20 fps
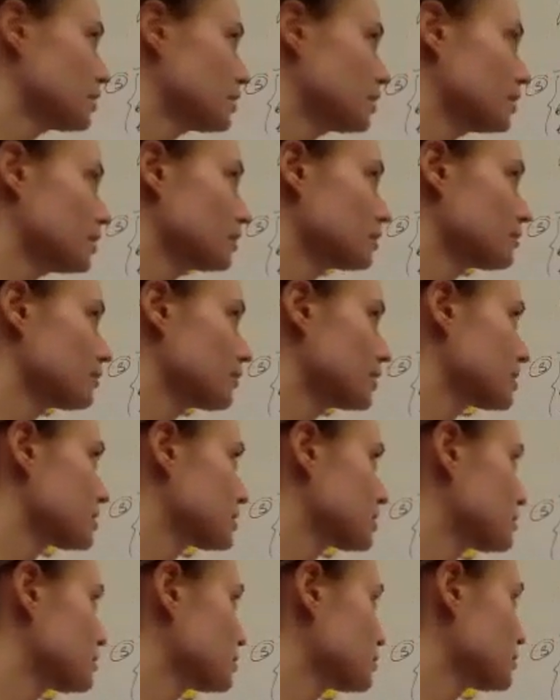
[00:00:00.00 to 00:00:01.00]
they invest
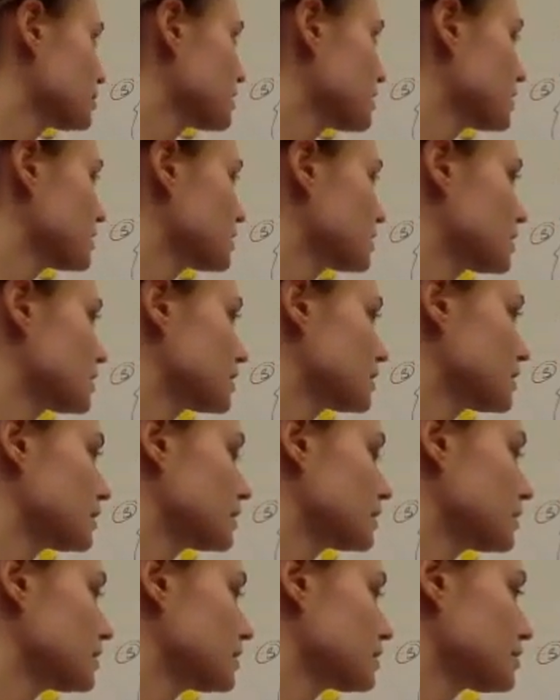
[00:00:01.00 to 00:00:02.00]
simultaneously
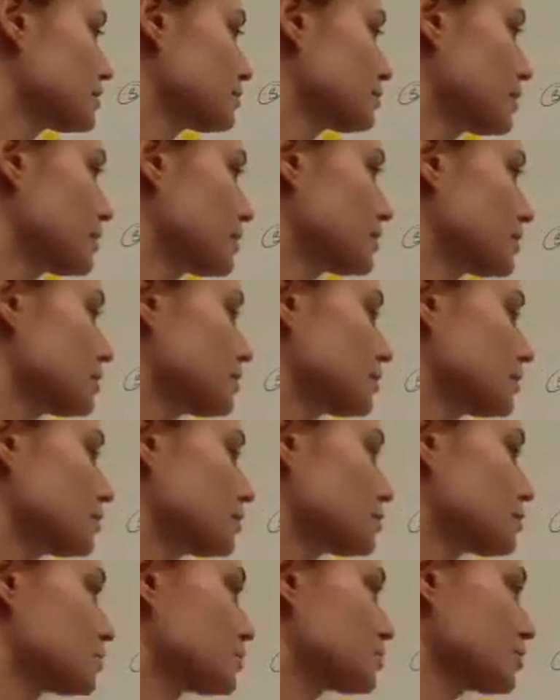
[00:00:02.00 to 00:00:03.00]
and independently
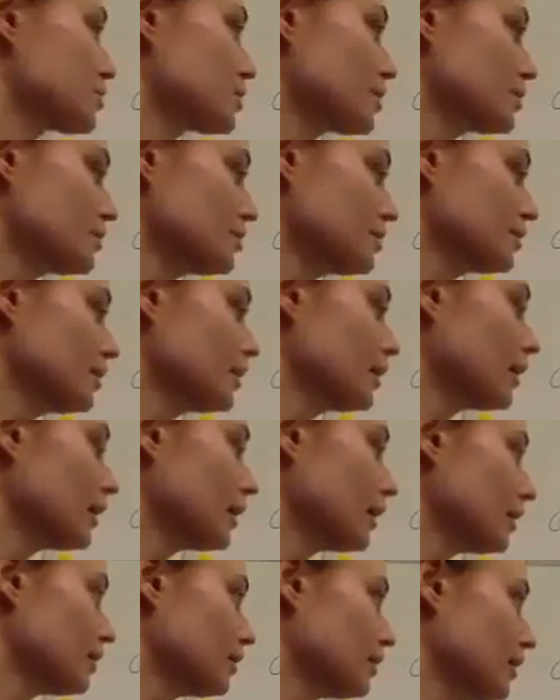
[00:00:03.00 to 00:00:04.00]
to each other,
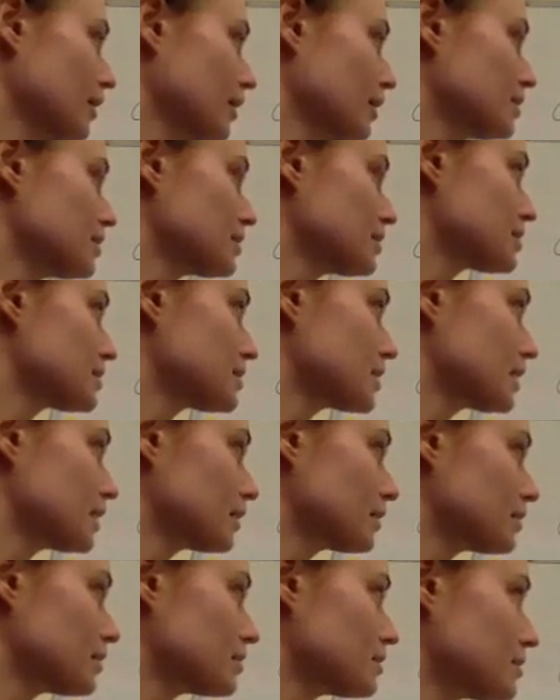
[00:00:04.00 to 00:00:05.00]
and they
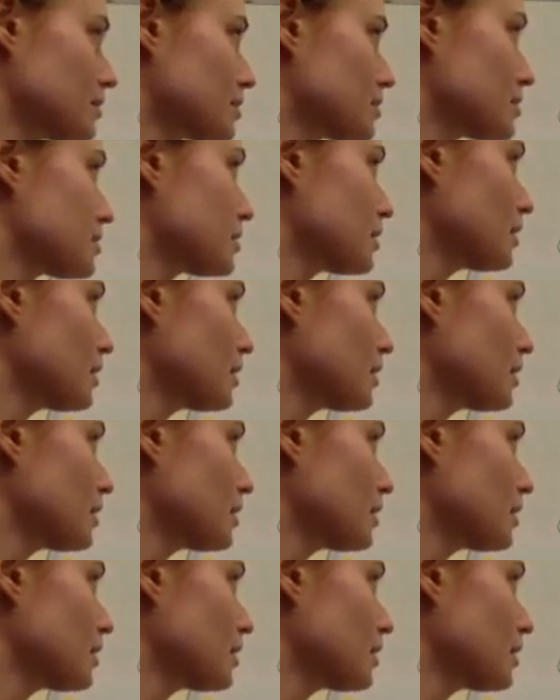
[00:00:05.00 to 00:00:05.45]
understand that